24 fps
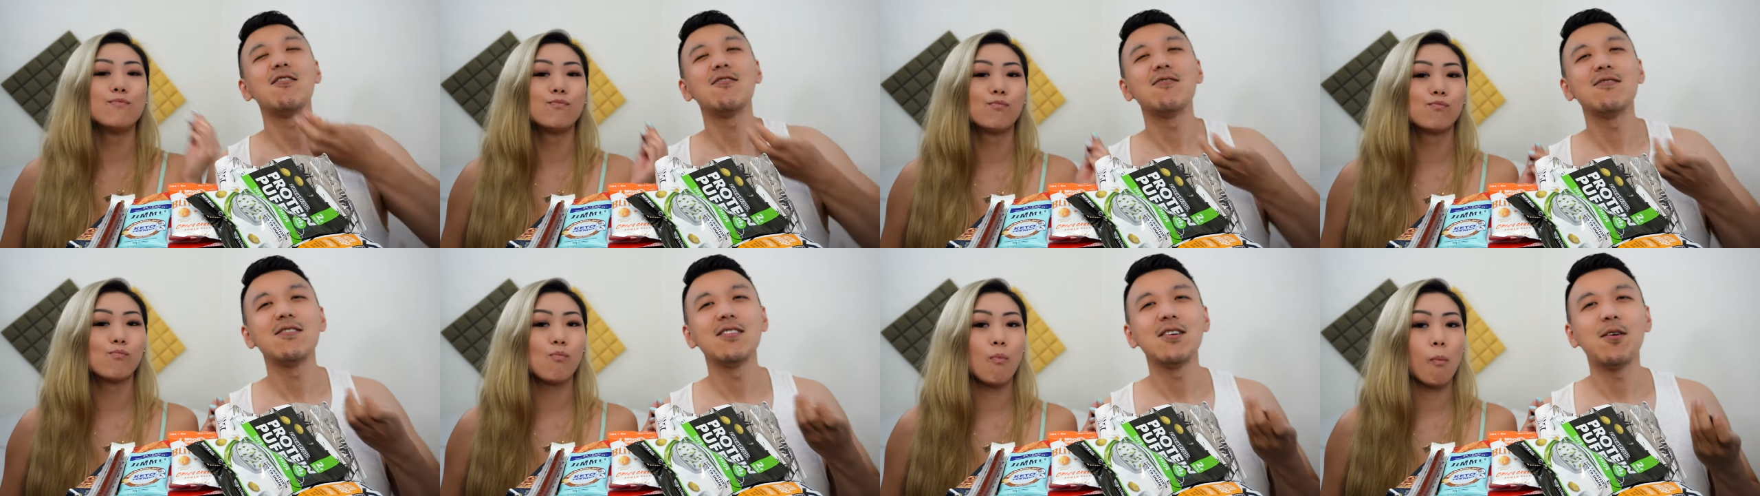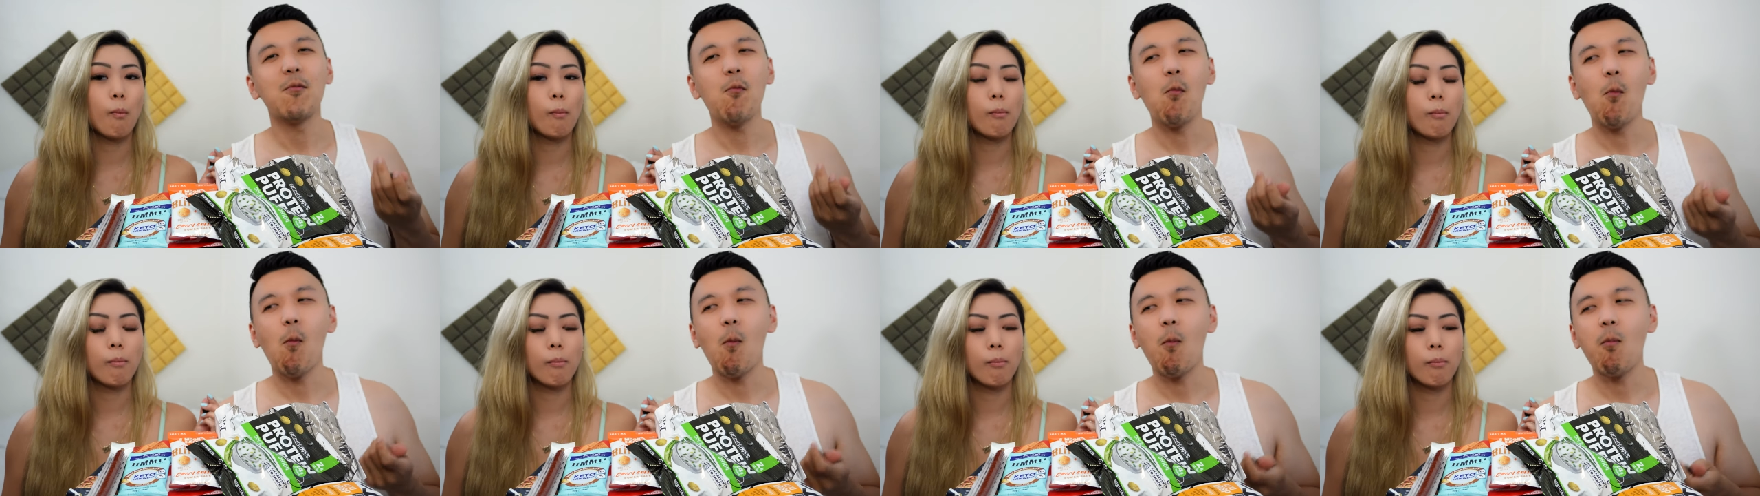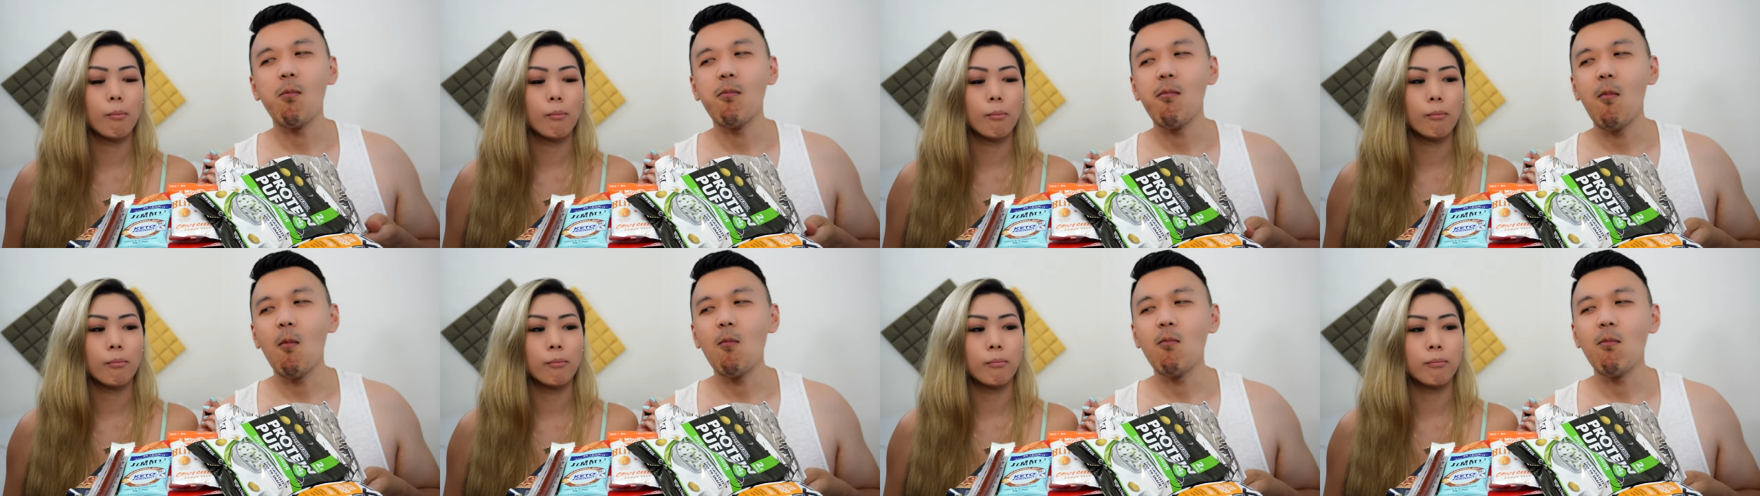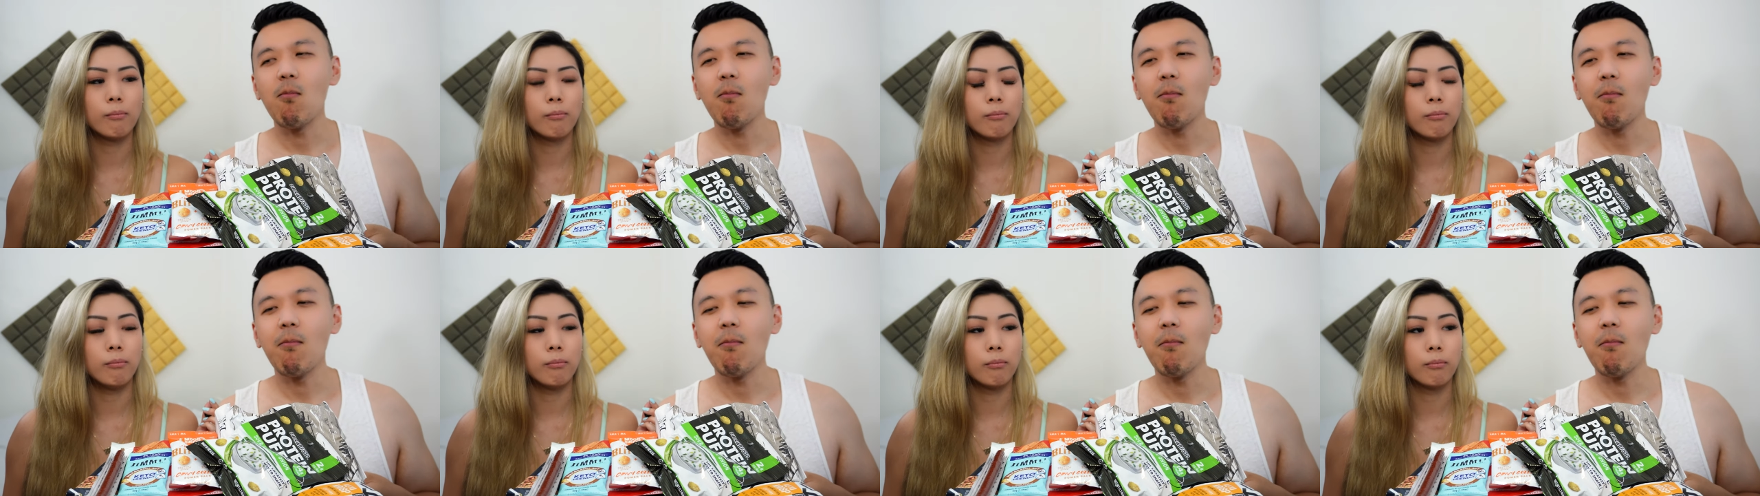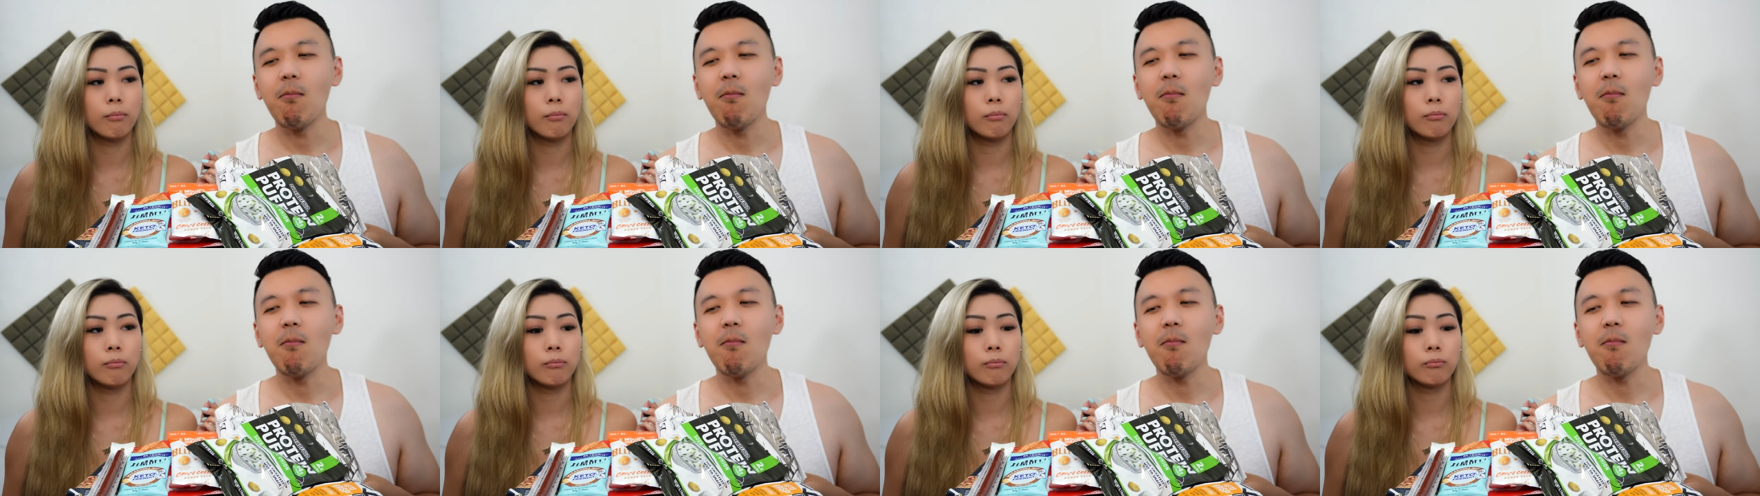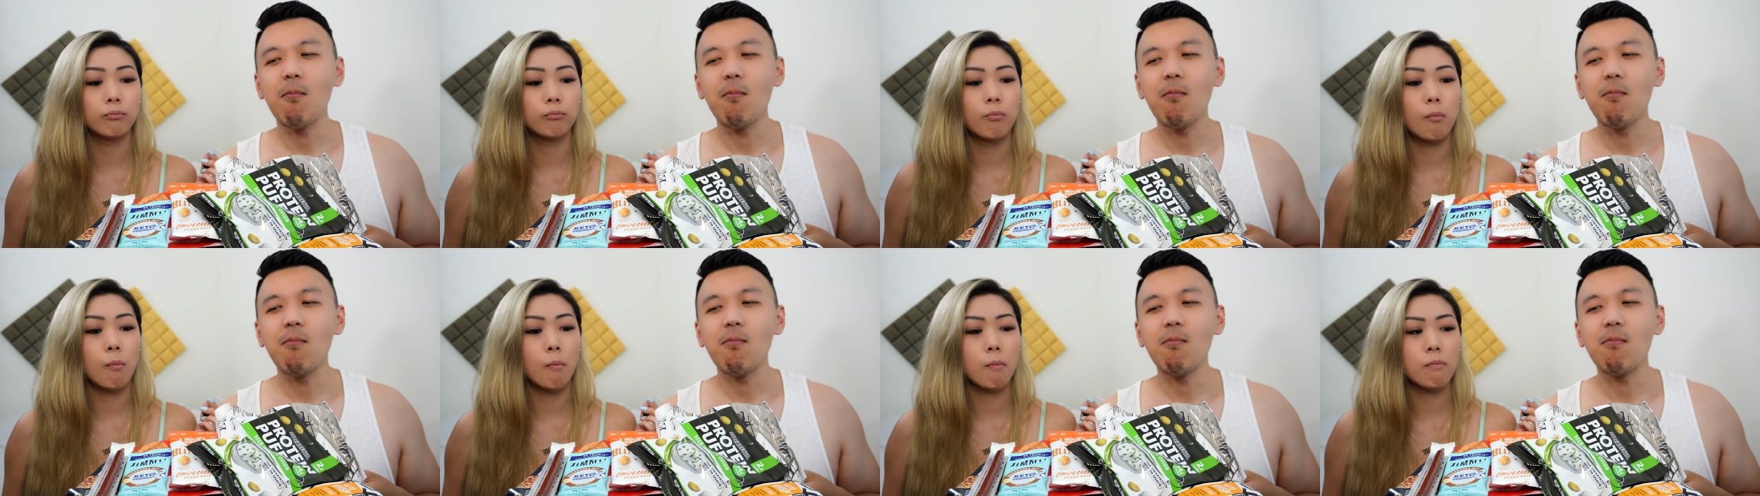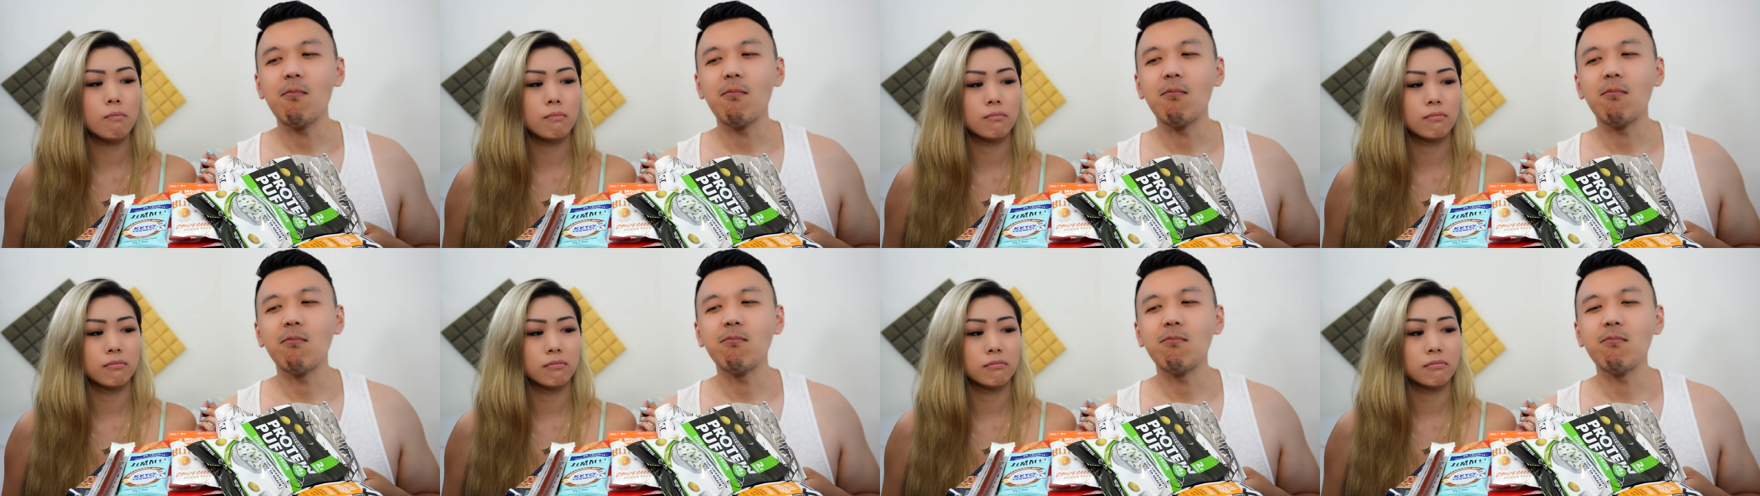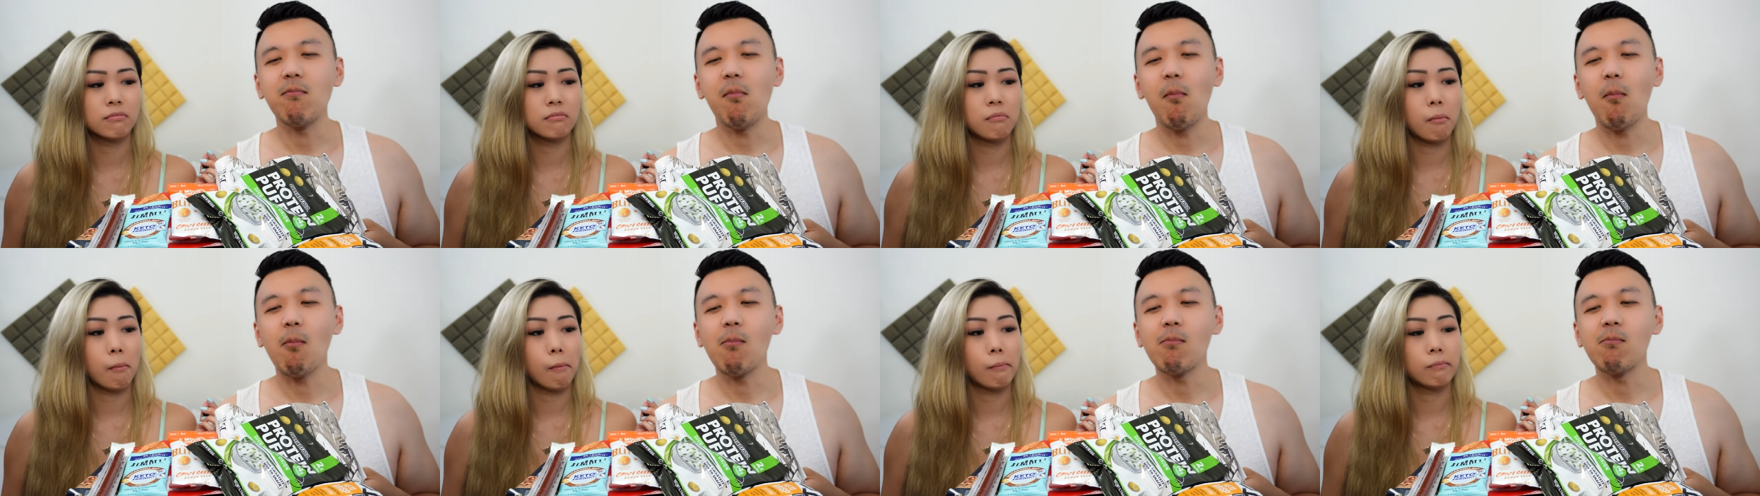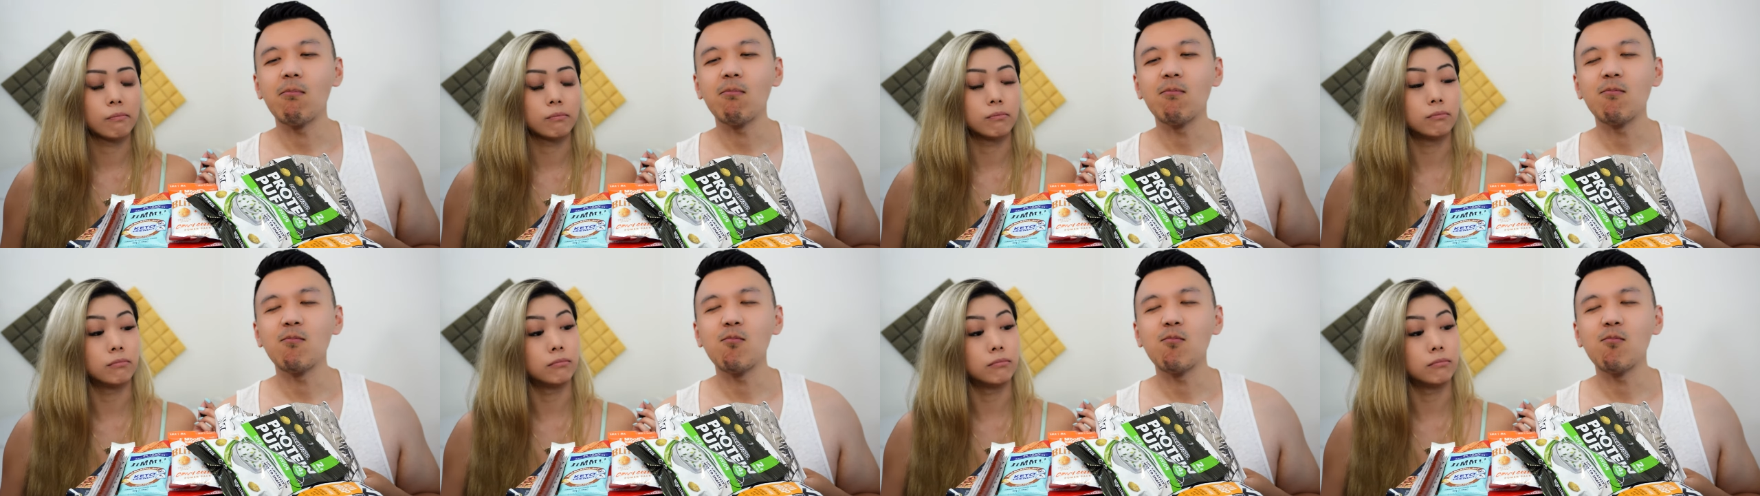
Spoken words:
Nothing is said.